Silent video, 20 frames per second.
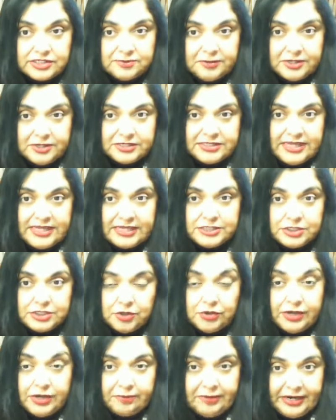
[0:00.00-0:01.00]
because they're so
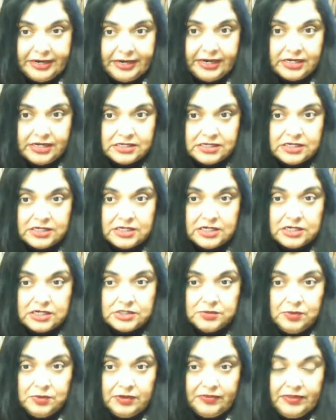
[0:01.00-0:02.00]
committed to
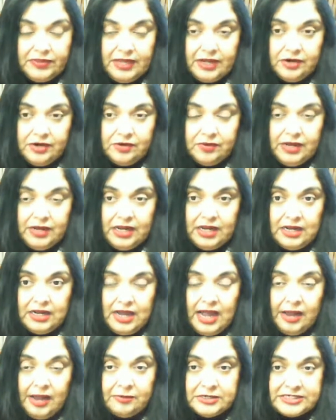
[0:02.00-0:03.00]
what they're doing.
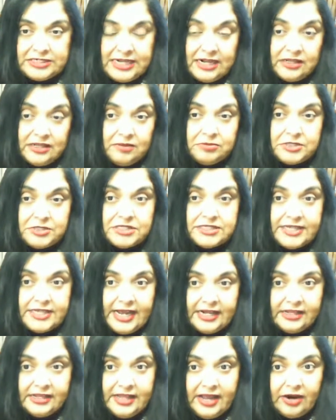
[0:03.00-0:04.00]
I would tell them to
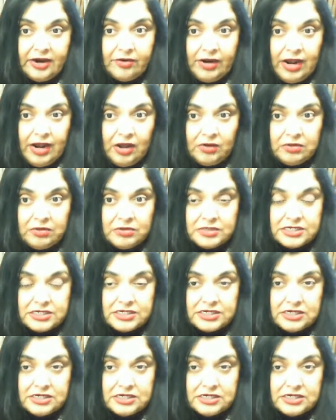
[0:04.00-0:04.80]
stand their ground.